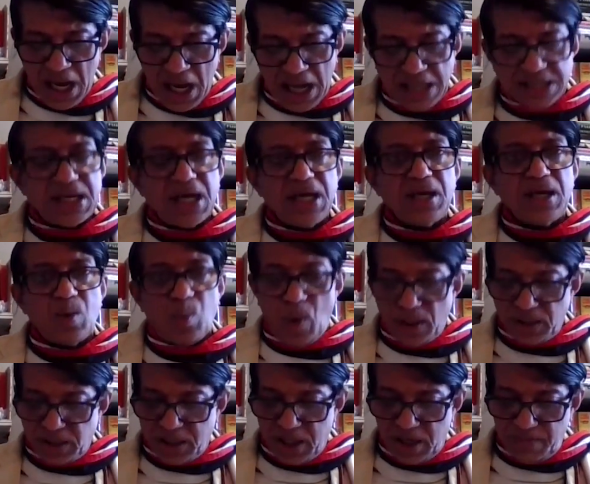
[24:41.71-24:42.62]
I think
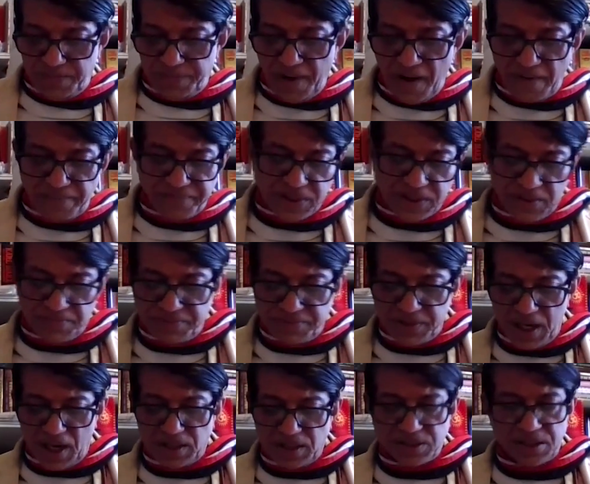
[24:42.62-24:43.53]
one can
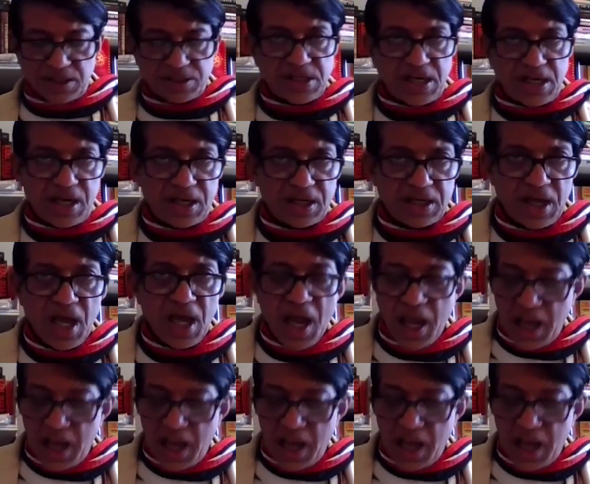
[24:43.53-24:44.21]
profitably undertake